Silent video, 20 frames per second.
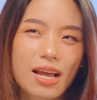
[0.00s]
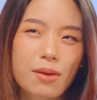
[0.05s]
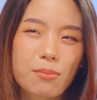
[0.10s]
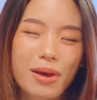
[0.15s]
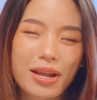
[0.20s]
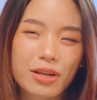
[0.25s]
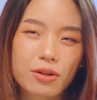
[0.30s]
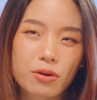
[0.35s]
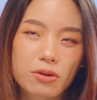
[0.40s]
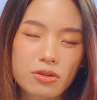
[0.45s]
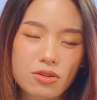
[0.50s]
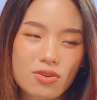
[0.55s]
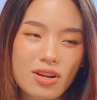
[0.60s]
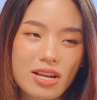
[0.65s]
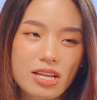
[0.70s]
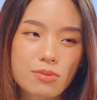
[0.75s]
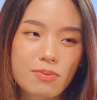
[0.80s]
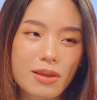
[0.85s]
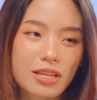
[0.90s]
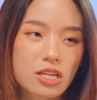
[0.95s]
My grocery
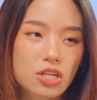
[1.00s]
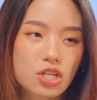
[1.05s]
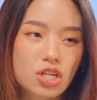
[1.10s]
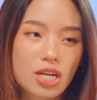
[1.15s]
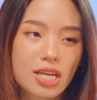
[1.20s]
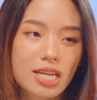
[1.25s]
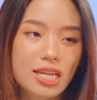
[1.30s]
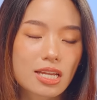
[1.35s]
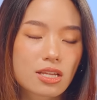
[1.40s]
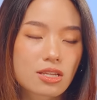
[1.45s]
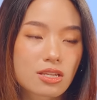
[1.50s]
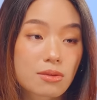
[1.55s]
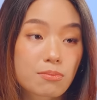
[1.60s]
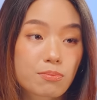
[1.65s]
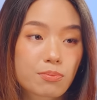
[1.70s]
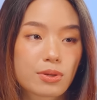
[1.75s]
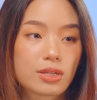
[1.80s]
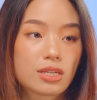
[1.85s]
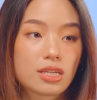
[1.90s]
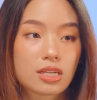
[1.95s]
expenditure
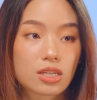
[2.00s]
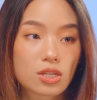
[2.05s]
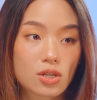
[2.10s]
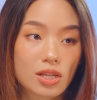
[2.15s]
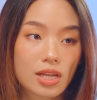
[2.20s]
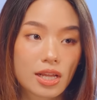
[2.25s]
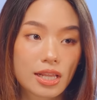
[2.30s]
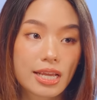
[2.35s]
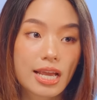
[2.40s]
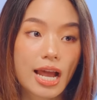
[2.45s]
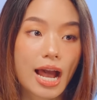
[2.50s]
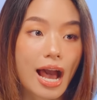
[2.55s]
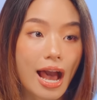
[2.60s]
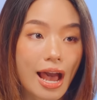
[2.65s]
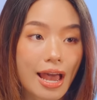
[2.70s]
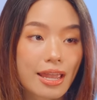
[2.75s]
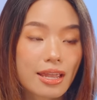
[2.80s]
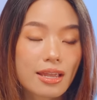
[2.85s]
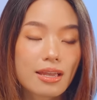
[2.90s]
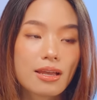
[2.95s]
isn't particularly
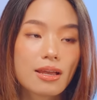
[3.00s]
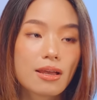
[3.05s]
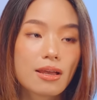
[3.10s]
high,